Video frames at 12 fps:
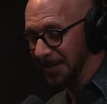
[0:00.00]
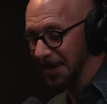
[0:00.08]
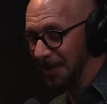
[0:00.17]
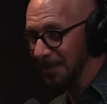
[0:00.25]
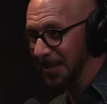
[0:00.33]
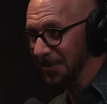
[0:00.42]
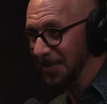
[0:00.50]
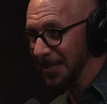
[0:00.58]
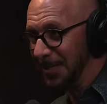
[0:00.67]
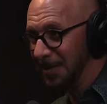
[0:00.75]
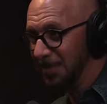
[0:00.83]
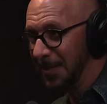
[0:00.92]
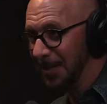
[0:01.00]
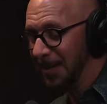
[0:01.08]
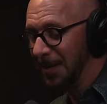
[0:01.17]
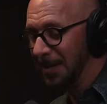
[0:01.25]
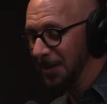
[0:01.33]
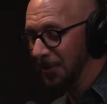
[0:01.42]
in common on those lists. But
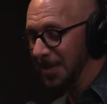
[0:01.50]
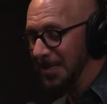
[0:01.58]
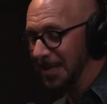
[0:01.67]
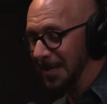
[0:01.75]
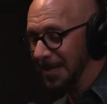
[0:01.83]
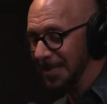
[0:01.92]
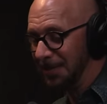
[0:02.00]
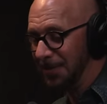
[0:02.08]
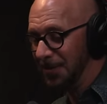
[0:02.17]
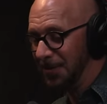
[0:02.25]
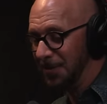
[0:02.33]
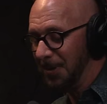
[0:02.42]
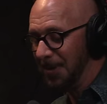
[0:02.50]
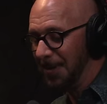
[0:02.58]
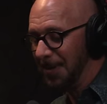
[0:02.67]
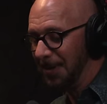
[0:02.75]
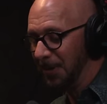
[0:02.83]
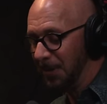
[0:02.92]
the crazy thing is, if you
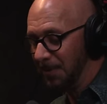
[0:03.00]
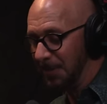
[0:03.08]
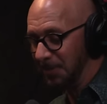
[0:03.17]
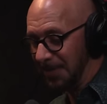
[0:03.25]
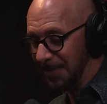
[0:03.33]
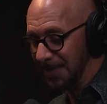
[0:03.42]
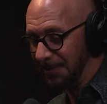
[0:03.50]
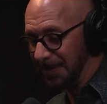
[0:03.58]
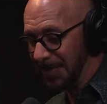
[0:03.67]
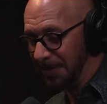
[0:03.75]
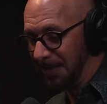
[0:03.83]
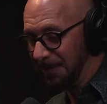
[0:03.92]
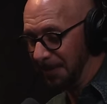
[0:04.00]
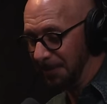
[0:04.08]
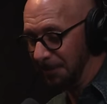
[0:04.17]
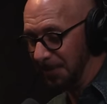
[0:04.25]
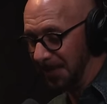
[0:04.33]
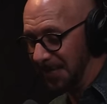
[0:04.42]
look at people's list of a year left to
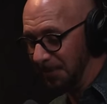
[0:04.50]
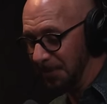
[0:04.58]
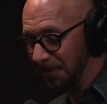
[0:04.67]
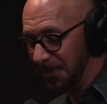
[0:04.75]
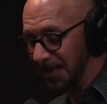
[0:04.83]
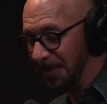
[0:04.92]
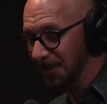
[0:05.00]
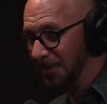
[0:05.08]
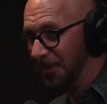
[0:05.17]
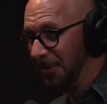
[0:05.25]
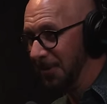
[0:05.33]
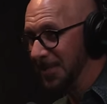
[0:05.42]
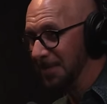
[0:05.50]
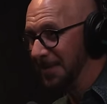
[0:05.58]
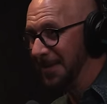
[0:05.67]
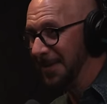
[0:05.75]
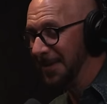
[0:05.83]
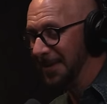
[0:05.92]
live, what they what would they do or
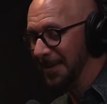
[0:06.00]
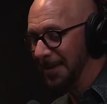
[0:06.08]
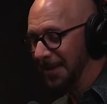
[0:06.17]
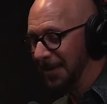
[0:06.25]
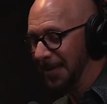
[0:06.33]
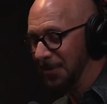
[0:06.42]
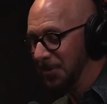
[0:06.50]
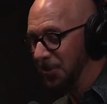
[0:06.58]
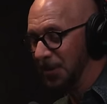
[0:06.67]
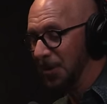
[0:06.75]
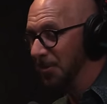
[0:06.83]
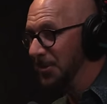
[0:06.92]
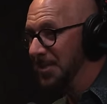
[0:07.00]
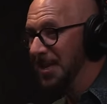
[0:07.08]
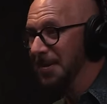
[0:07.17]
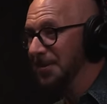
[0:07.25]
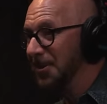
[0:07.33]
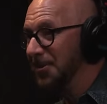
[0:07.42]
something? like they're doing almost none of